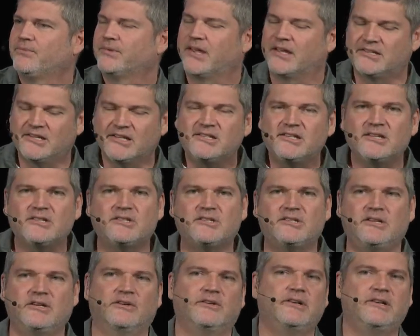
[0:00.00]
Because this is
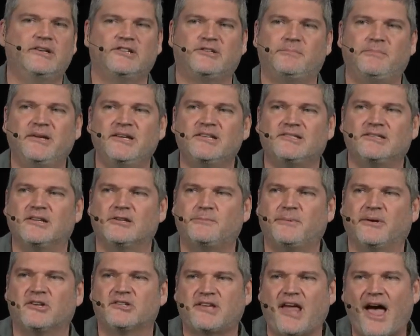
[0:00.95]
serious business,
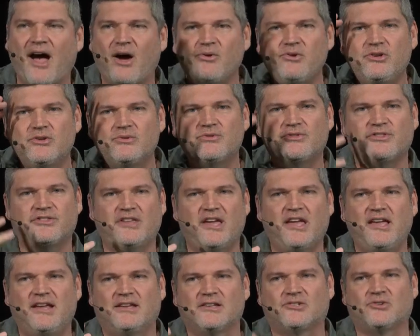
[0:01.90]
because how you
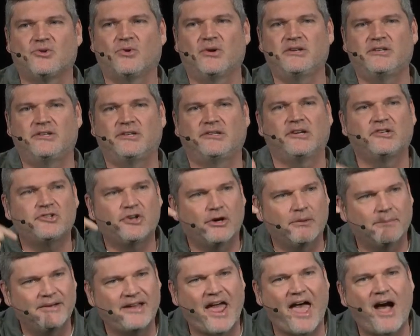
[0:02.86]
think is going to
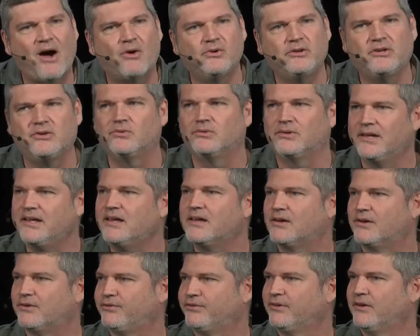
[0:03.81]
determine how you
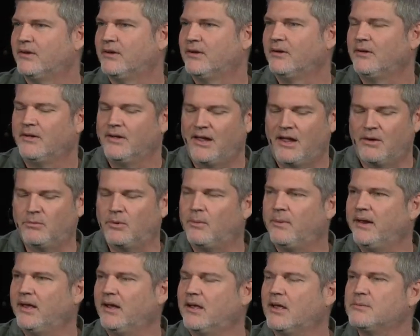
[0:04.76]
live.
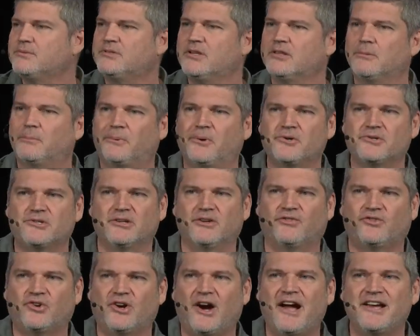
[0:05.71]
And when it comes to the
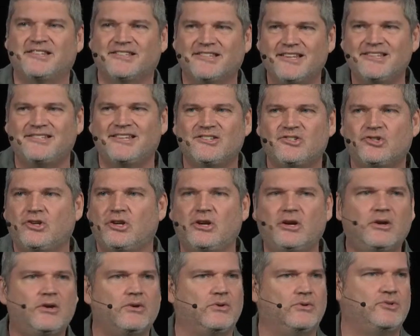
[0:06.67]
person of Christ, this is
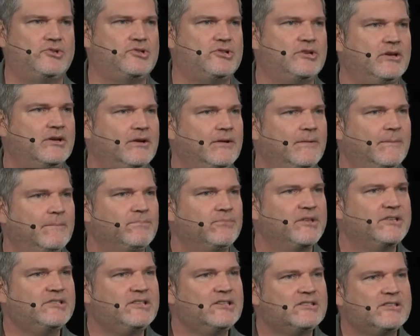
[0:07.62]
huge.
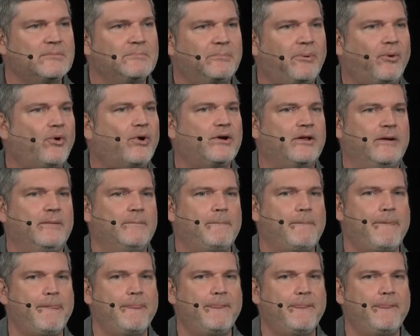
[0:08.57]
This is important.